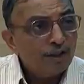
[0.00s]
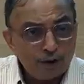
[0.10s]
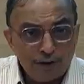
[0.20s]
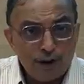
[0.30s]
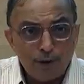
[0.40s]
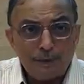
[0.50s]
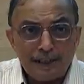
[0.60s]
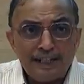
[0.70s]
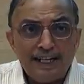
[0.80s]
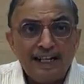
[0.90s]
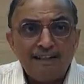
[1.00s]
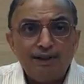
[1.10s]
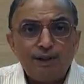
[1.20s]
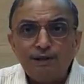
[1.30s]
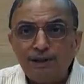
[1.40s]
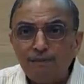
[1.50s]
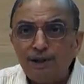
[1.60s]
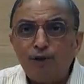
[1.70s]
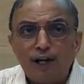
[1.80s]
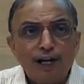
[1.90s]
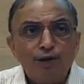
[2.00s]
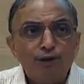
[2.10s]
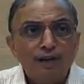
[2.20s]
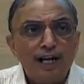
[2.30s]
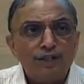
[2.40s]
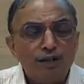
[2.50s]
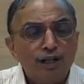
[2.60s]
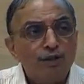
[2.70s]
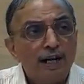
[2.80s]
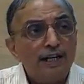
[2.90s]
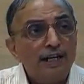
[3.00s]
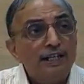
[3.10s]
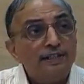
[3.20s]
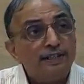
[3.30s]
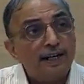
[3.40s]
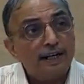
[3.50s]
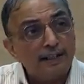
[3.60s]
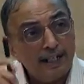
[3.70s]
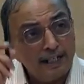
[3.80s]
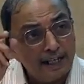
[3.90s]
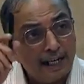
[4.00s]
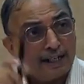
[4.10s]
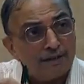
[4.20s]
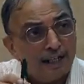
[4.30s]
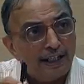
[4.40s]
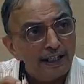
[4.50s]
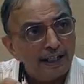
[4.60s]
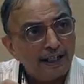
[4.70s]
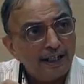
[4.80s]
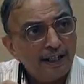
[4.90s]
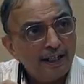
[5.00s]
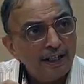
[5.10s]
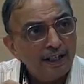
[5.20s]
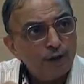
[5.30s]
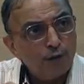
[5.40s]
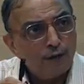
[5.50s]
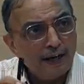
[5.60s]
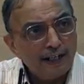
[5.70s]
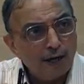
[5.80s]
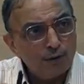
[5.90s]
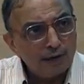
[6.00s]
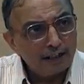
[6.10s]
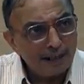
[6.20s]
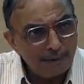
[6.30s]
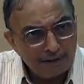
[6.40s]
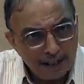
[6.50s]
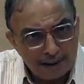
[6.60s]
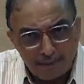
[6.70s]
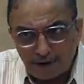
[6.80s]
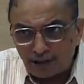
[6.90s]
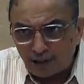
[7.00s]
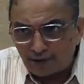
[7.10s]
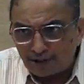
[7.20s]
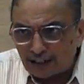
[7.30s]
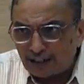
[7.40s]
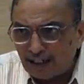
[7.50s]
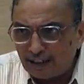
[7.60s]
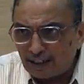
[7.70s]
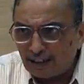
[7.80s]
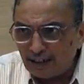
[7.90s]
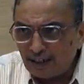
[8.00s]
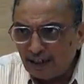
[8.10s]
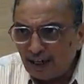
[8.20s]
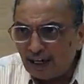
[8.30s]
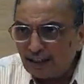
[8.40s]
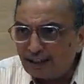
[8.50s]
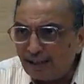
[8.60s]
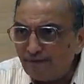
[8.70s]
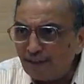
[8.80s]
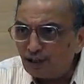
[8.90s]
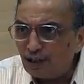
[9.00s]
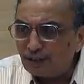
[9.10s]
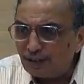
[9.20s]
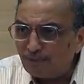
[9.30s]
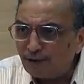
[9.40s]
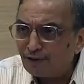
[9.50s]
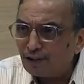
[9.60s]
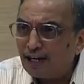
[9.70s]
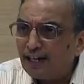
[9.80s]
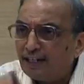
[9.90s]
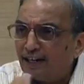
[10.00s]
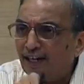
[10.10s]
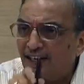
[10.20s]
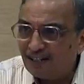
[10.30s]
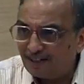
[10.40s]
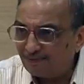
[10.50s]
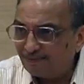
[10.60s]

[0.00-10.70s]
So when you press an equal to symbol, what are you doing? Actually, you are instructing the calculator to find out the sum of the number which you have just entered and the sum which number which you had entered earlier.